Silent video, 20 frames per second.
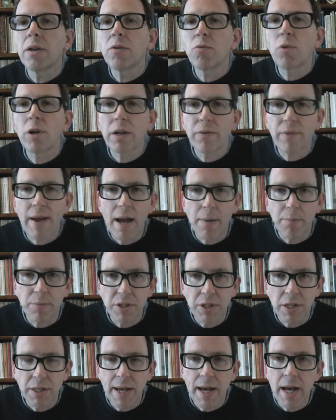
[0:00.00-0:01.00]
one of
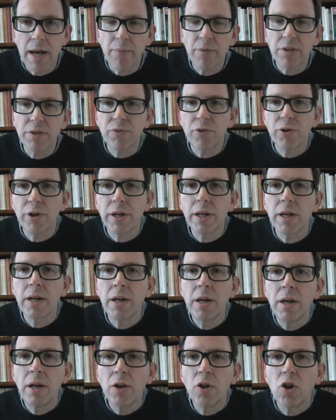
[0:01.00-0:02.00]
Amsterdam is very
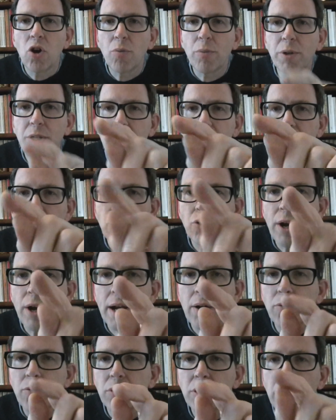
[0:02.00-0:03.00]
common. It's a
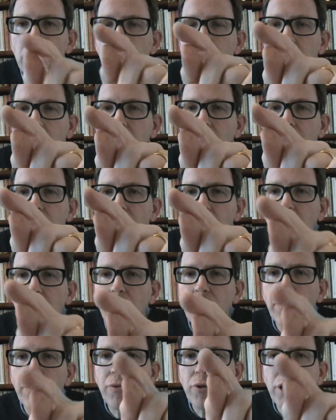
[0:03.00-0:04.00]
crowned design
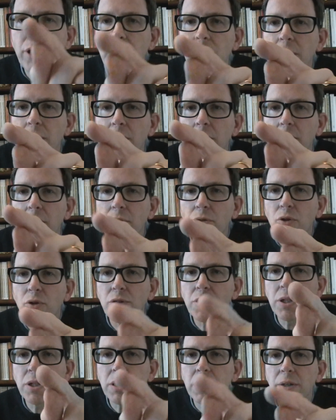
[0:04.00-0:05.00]
with 3
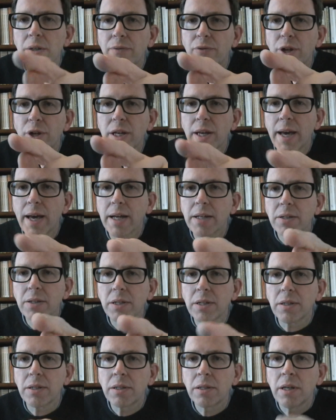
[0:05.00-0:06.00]
crosses, 3
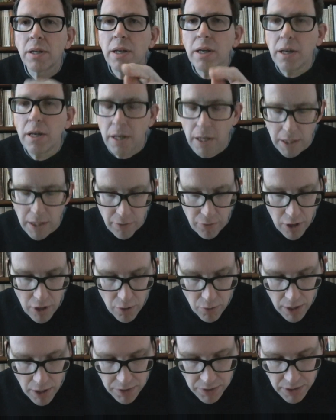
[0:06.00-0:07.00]
X's in a
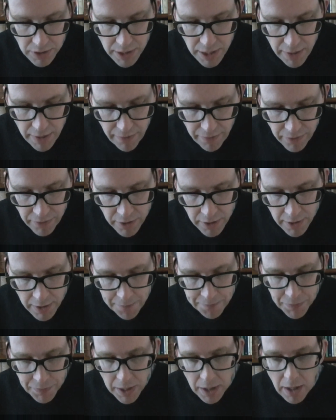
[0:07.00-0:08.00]
row underneath.
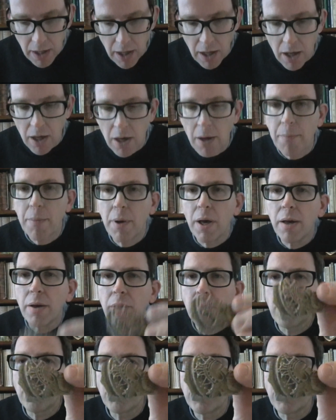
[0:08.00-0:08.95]
You